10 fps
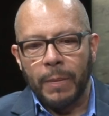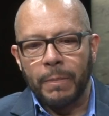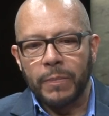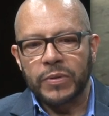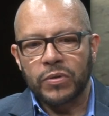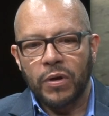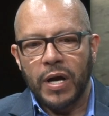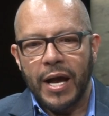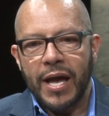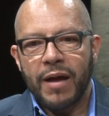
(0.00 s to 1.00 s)
Um, so
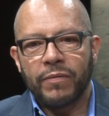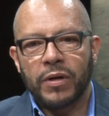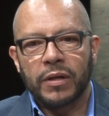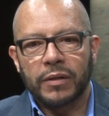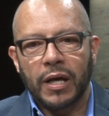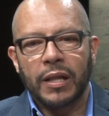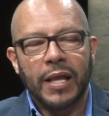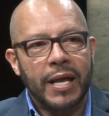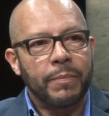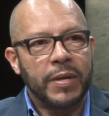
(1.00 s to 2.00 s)
I have a, a
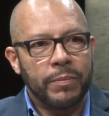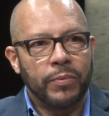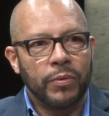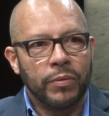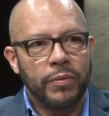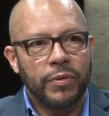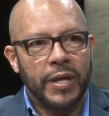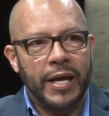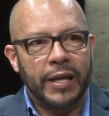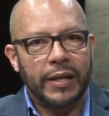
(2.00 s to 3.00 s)
lot of people
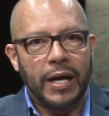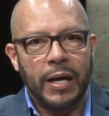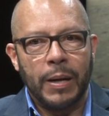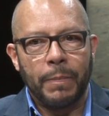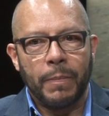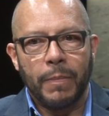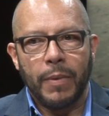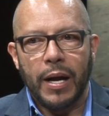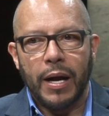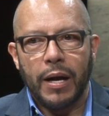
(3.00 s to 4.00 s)
that um,
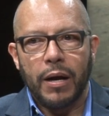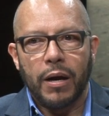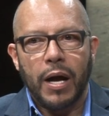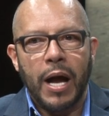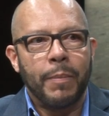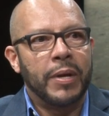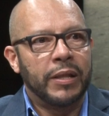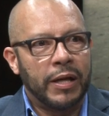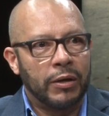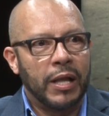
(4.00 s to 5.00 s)
I'm in
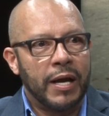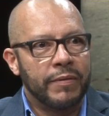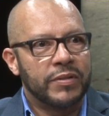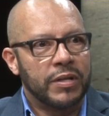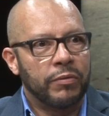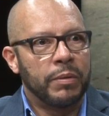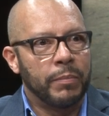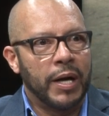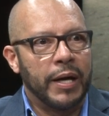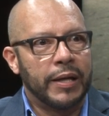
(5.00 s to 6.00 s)
their lives, they're in
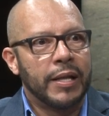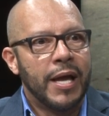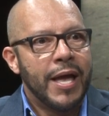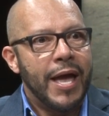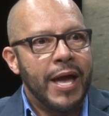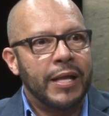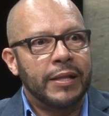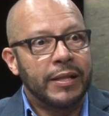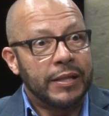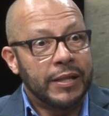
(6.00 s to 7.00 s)
mine,
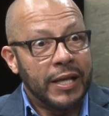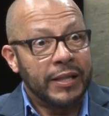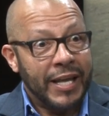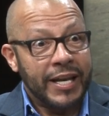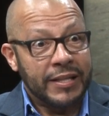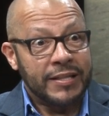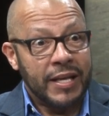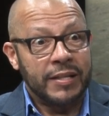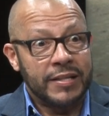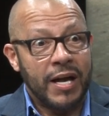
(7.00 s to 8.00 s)
and then that
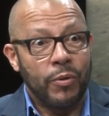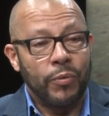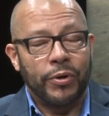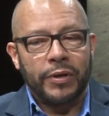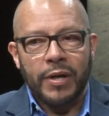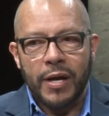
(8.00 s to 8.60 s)
extends outward.